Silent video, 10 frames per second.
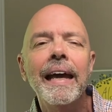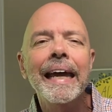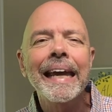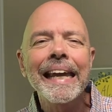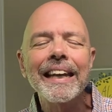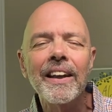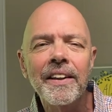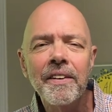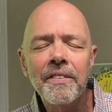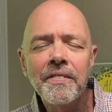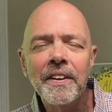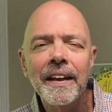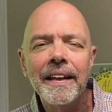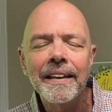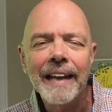He lived,
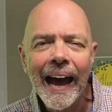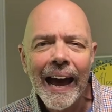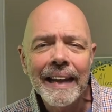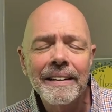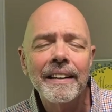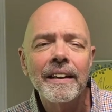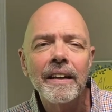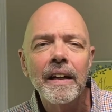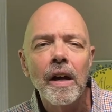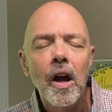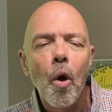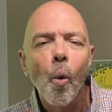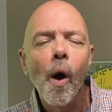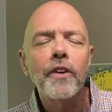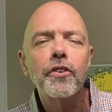died,
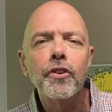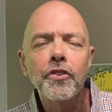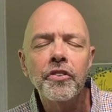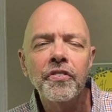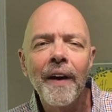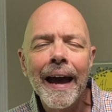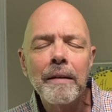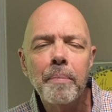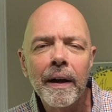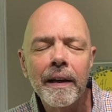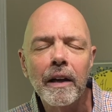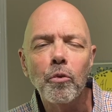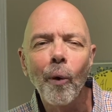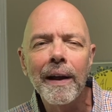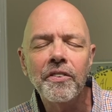was crucified, buried,
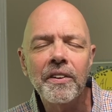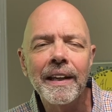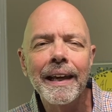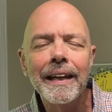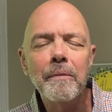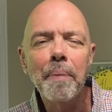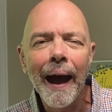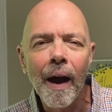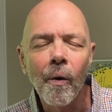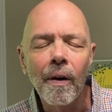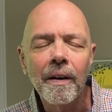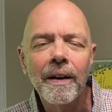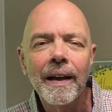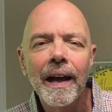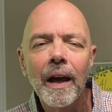and raised again in power.
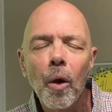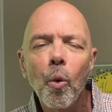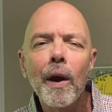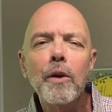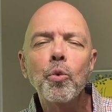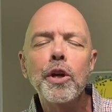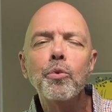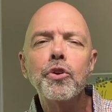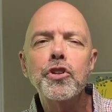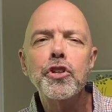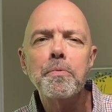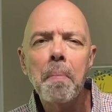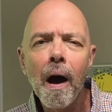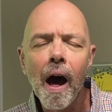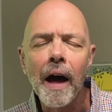When we
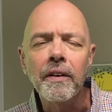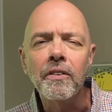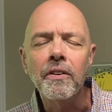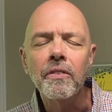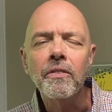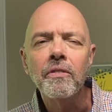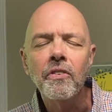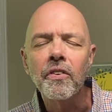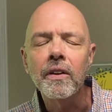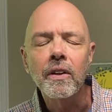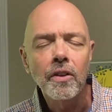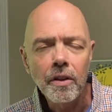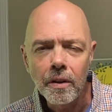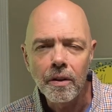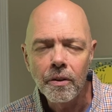respond to the
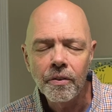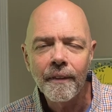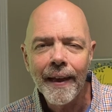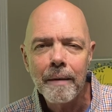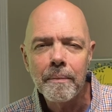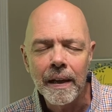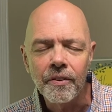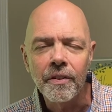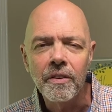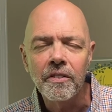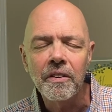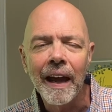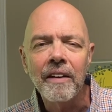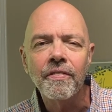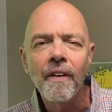good news of that message
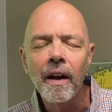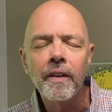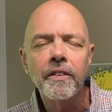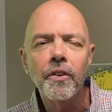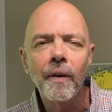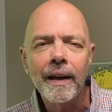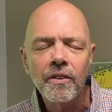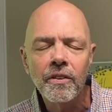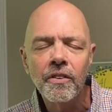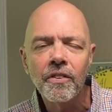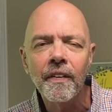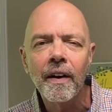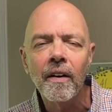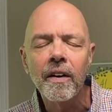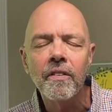and follow the directions that
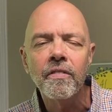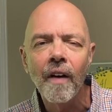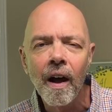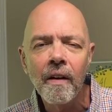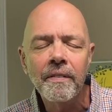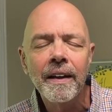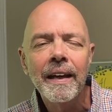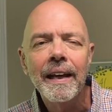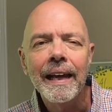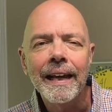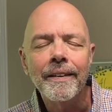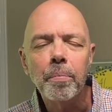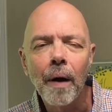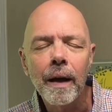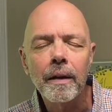are involved in the
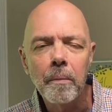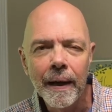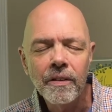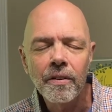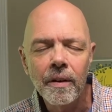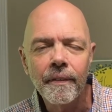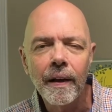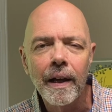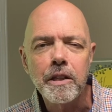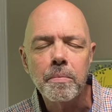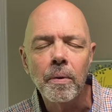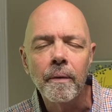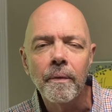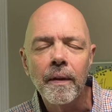proclamation of the gospel,